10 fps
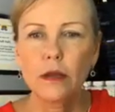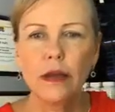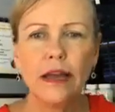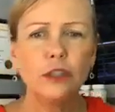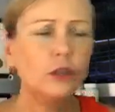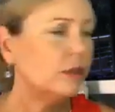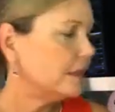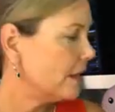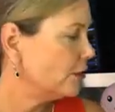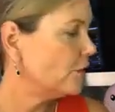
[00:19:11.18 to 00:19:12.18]
Aunt Julie
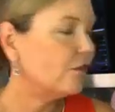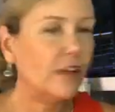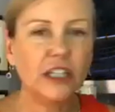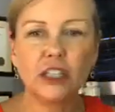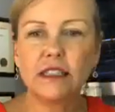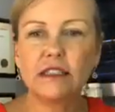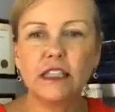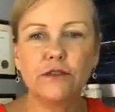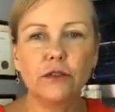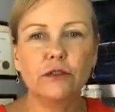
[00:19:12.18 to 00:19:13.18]
loves fish and
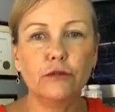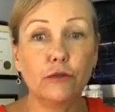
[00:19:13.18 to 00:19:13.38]
seafood.